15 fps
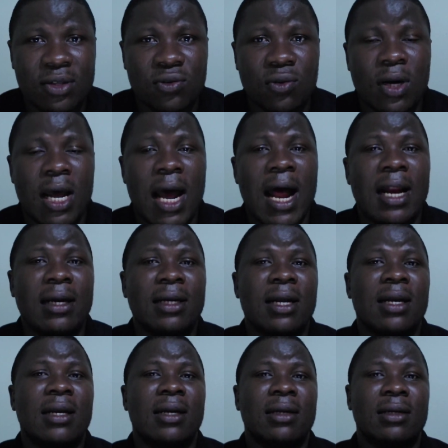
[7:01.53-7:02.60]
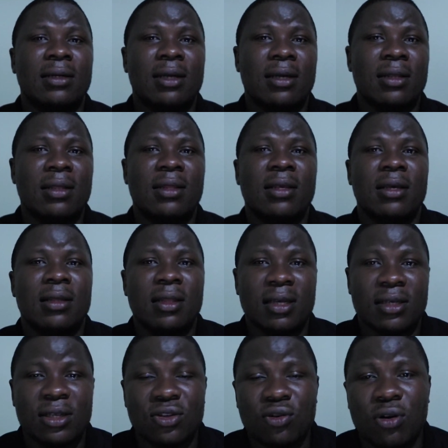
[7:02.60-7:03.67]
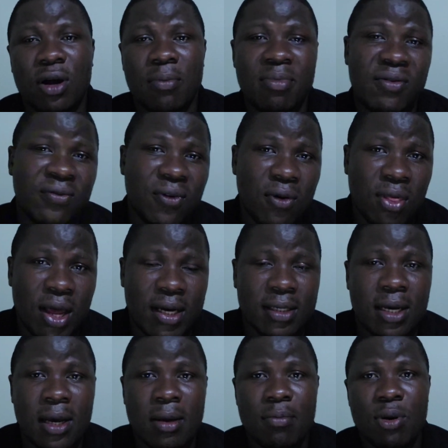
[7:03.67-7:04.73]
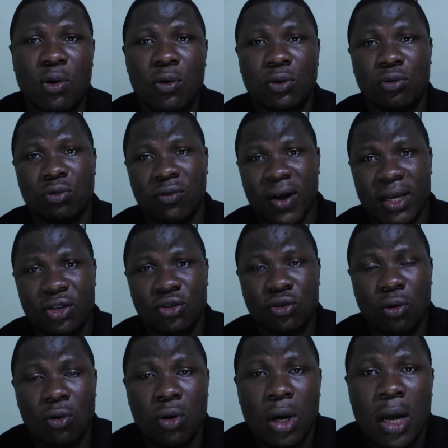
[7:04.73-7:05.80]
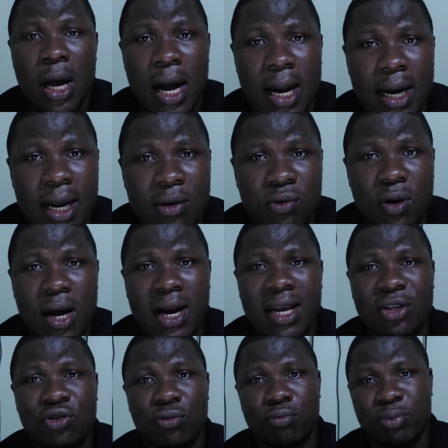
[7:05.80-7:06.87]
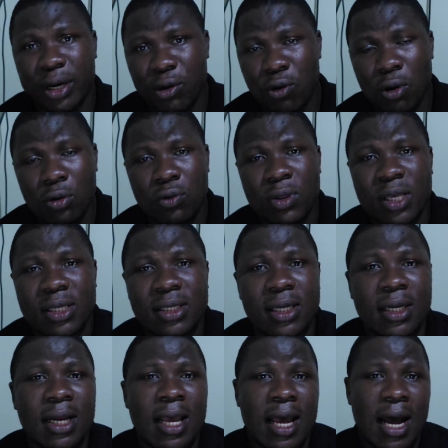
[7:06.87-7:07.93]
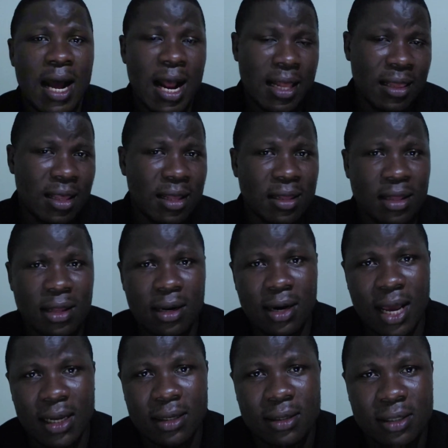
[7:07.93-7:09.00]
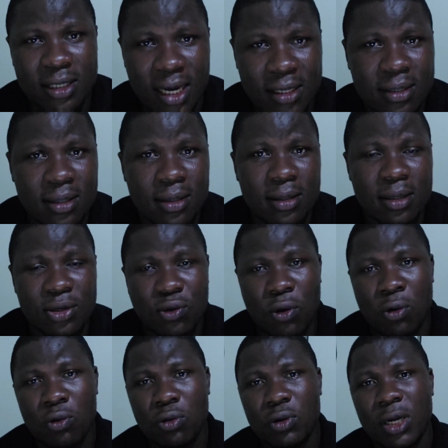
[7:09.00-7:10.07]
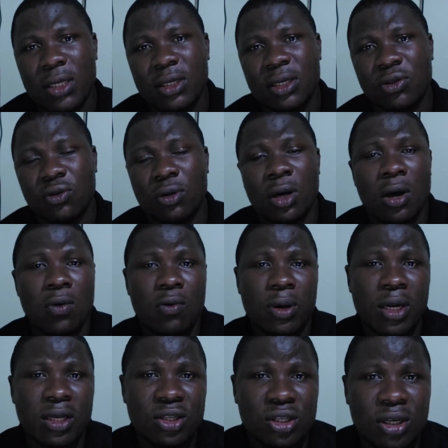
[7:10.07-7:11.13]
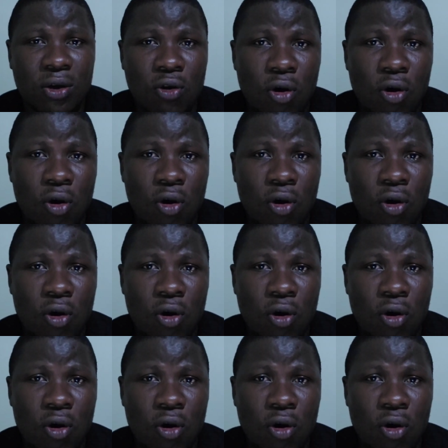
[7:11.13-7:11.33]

season and the season before that, because we first saw Alejandro Garnacho break onto the scene, and then just this concluded season, we did see